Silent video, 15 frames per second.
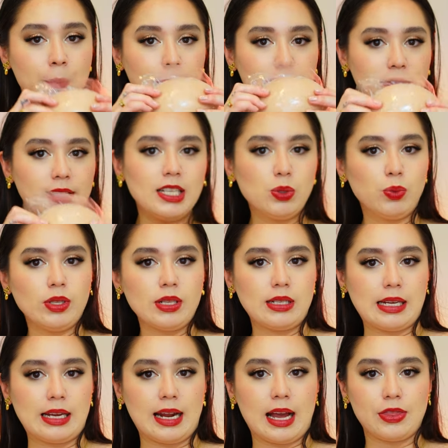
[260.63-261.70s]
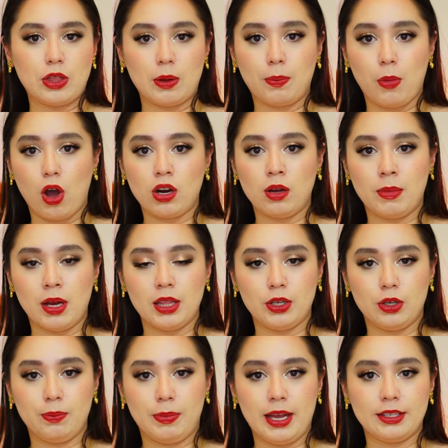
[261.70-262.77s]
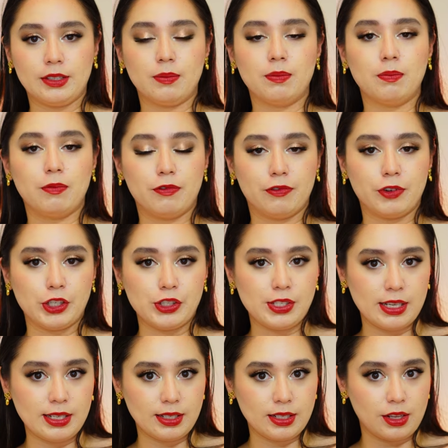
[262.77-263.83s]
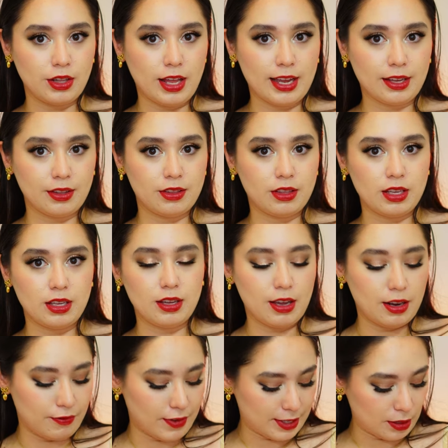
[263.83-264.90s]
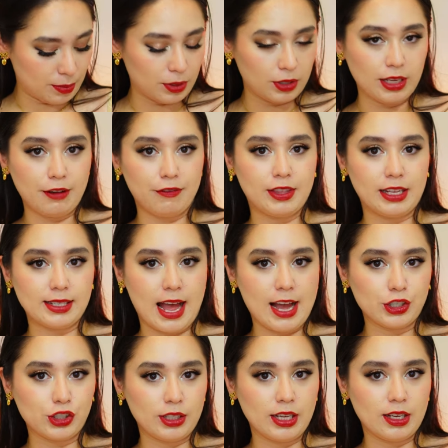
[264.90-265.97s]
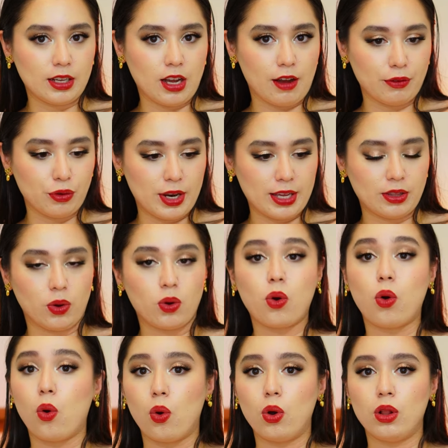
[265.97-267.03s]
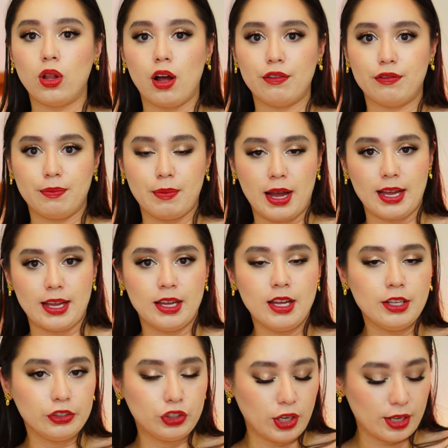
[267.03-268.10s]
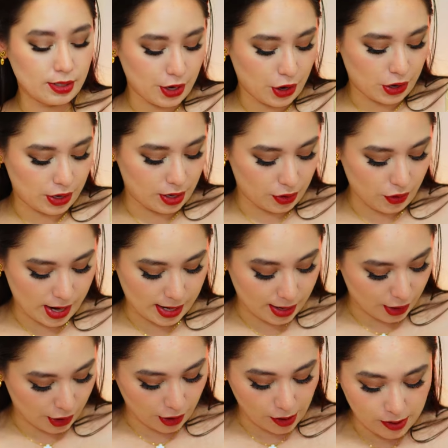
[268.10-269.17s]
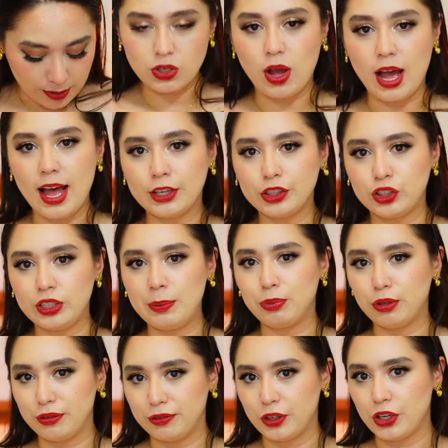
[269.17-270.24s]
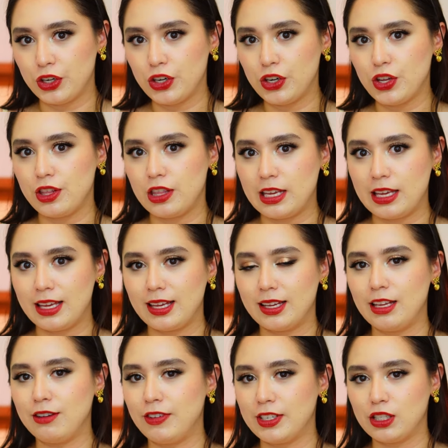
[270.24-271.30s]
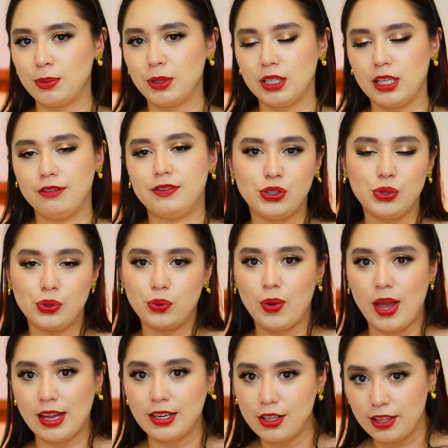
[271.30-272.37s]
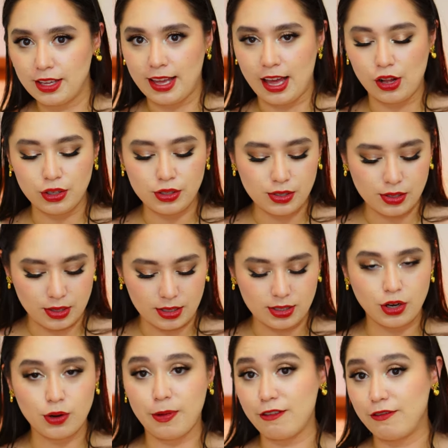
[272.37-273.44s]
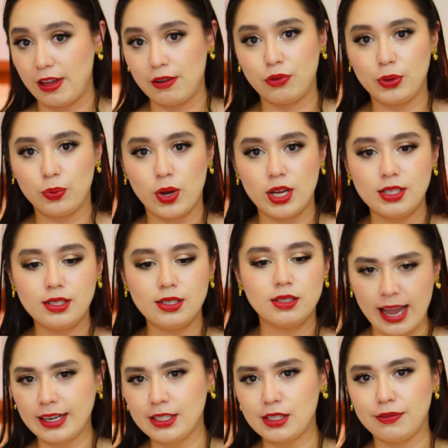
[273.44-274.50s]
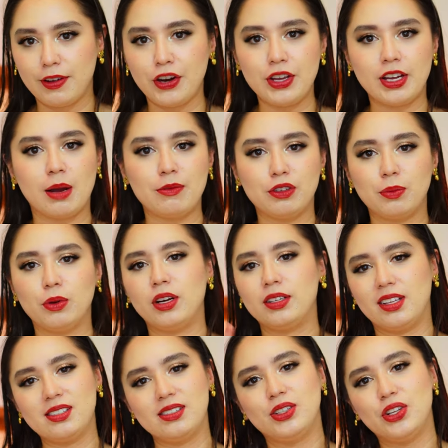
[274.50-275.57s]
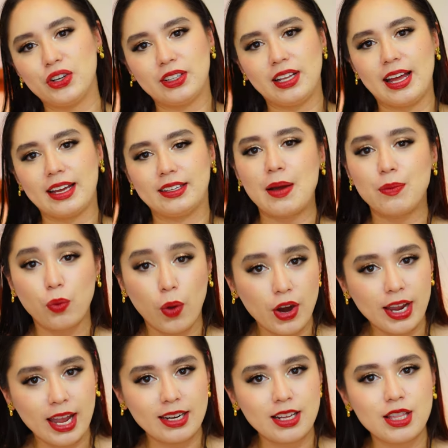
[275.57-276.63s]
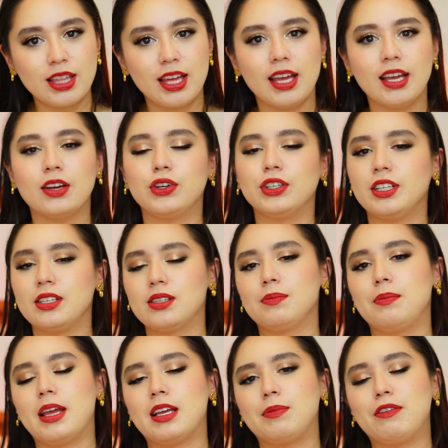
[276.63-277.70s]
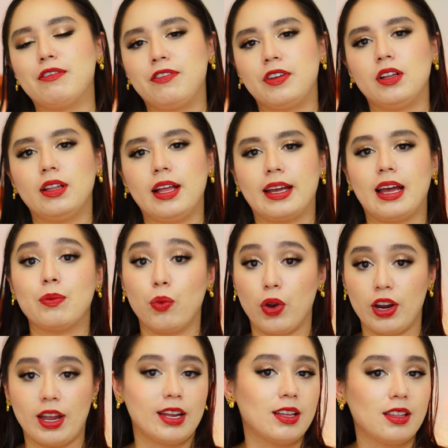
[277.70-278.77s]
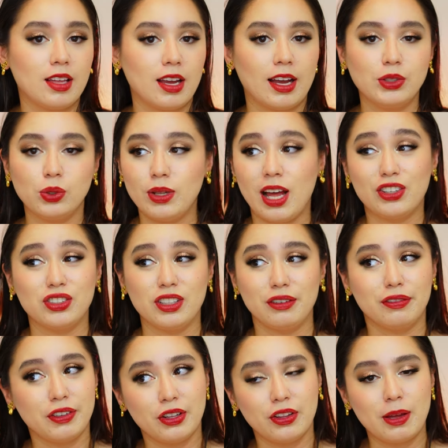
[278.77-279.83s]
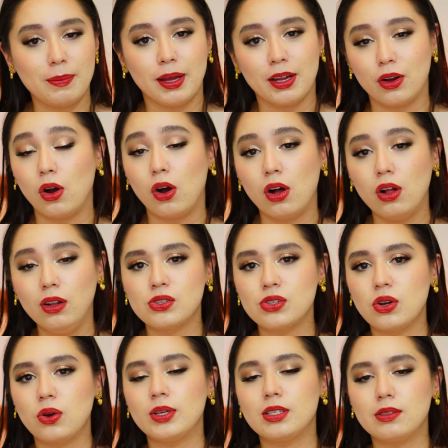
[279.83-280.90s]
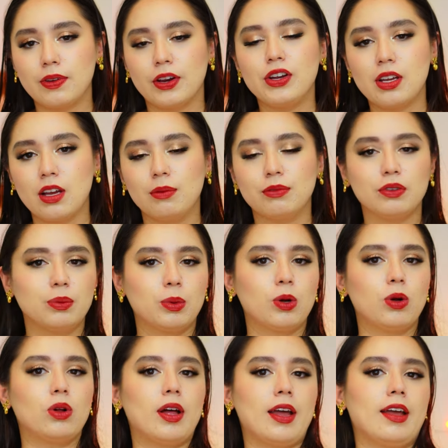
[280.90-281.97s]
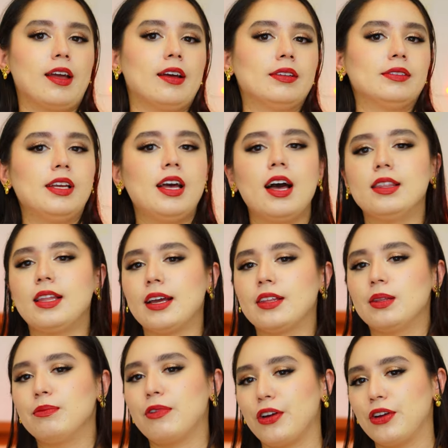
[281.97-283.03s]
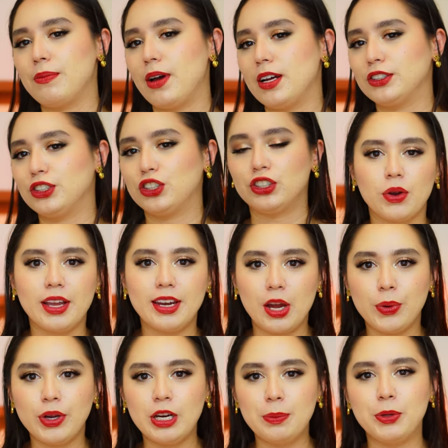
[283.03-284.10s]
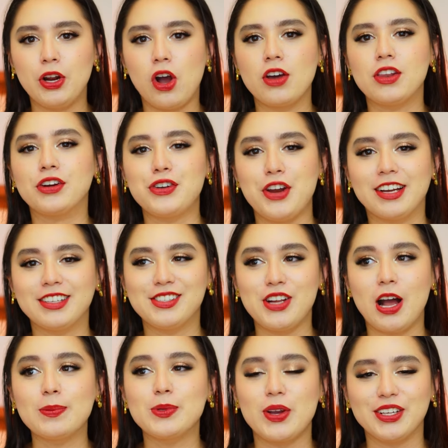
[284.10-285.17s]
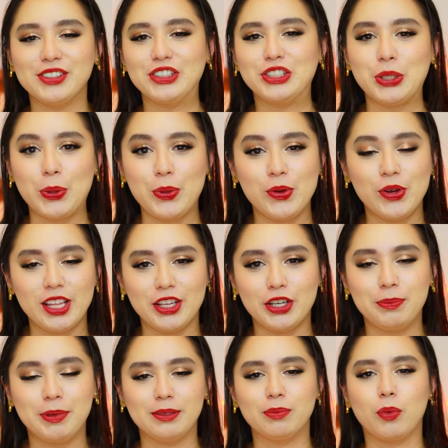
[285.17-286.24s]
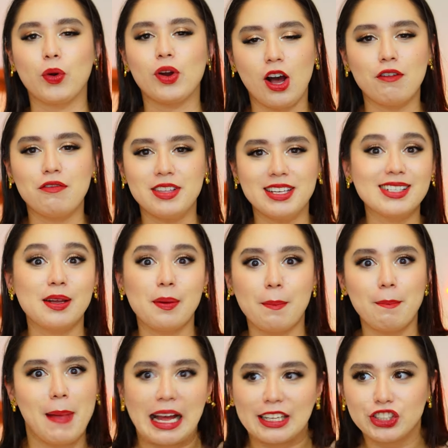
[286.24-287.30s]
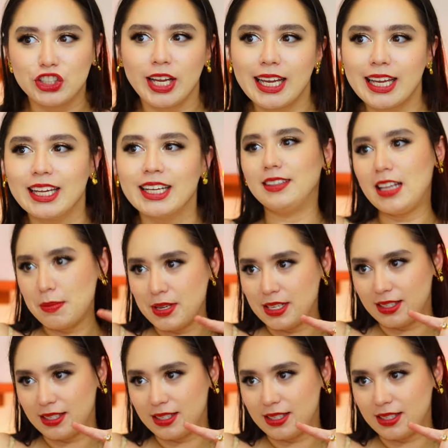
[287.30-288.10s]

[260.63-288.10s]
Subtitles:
but these will sit at the bottom a little bit versus like the Invisible Lift that's actually covering the whole of my chest area right here. So I actually prefer the Invisible Lift to anything else. These are my favorite ones and it's very comfortable. It doesn't look like I'm wearing anything, or it doesn't make me feel like I'm wearing anything. I don't actually feel them at all. So it's very comfortable and yeah, I like them very much. Okay, now we're gonna put on our next top so I can show you a little bit more of this magic. Let me